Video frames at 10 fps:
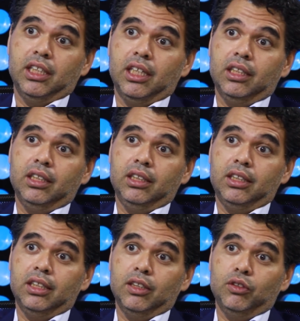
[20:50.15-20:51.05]
I think
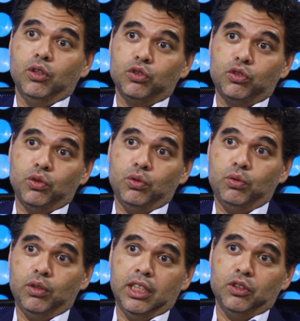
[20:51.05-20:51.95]
those
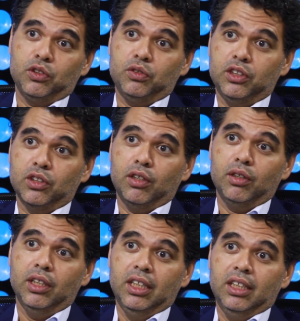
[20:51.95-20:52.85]
two industries are,
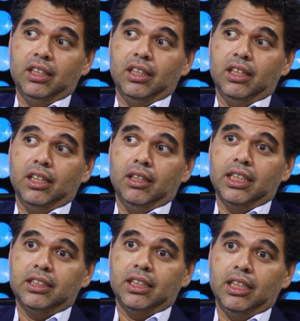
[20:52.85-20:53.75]

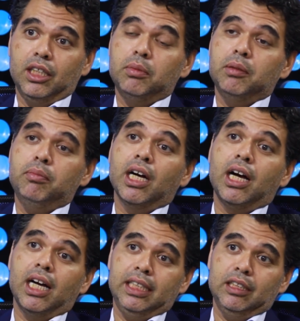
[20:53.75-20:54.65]
let's say, a little bit
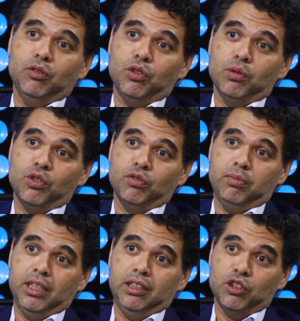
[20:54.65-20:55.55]
behind in terms of
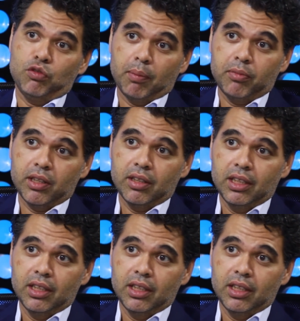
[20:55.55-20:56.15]
being disrupted.